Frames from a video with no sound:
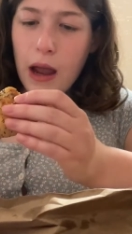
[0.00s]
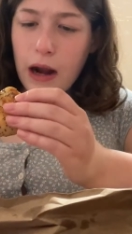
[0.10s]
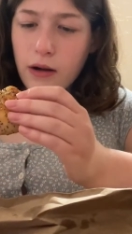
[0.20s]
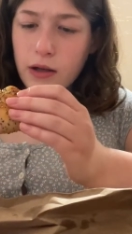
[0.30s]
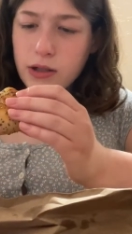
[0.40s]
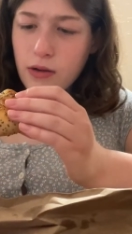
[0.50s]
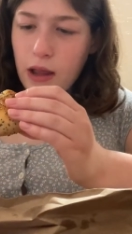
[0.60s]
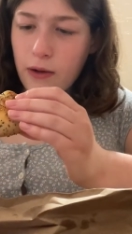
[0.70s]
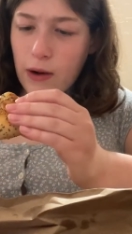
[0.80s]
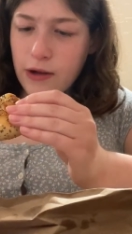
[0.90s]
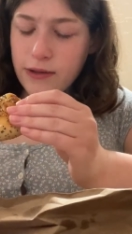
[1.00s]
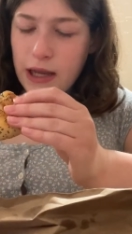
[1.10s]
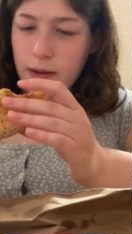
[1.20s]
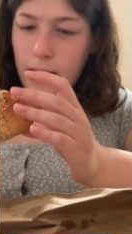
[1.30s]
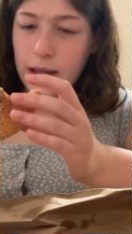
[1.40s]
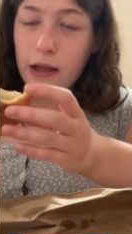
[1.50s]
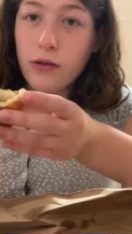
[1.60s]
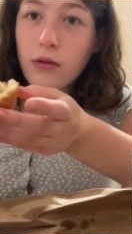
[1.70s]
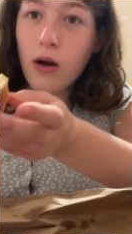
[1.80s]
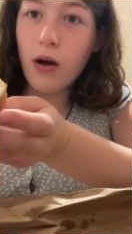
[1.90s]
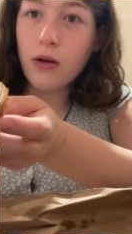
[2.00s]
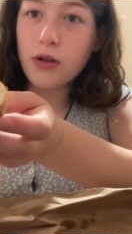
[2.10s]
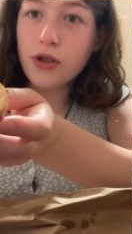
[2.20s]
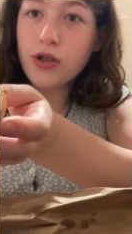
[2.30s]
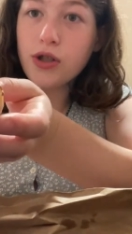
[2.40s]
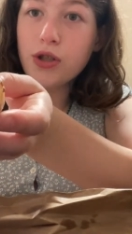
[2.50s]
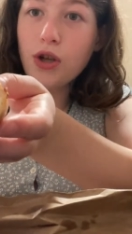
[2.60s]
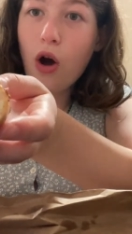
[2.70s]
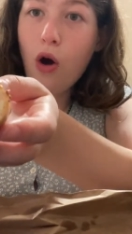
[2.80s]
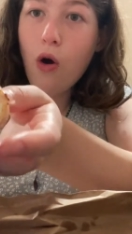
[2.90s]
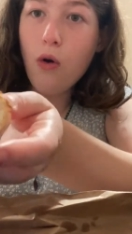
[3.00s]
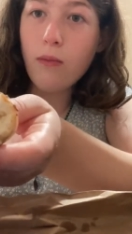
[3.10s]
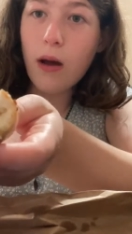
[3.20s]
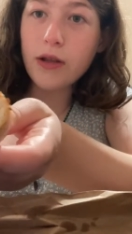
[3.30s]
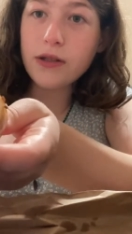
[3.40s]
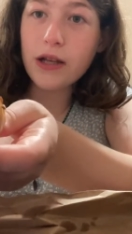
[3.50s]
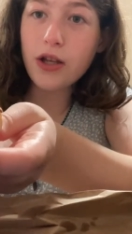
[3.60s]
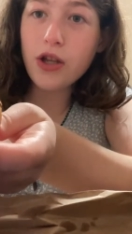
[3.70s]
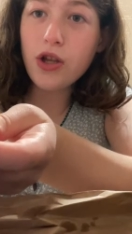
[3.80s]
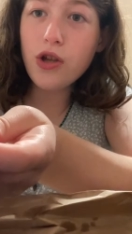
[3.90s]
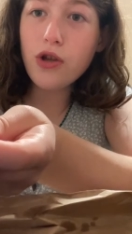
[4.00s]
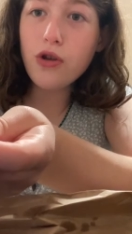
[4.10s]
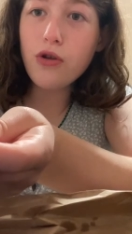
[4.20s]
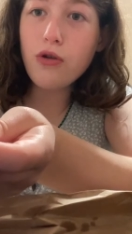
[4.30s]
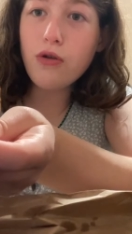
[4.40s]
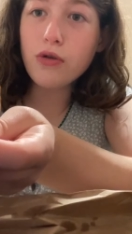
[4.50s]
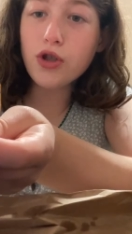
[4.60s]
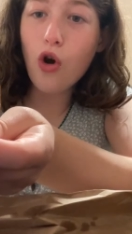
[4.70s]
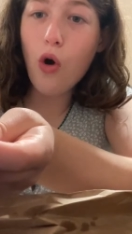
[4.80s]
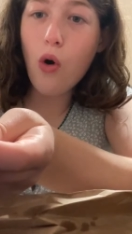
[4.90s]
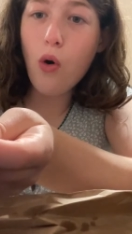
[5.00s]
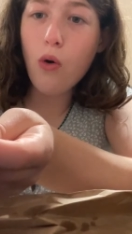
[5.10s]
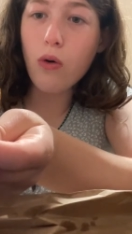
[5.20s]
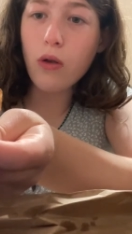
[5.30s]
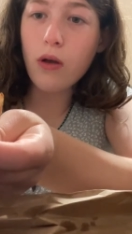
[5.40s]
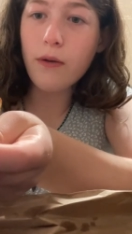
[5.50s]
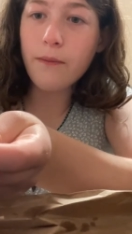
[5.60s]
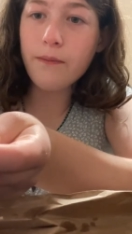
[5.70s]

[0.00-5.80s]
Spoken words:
And also like when you take a bite, like look, there's so much. There's like huge hole.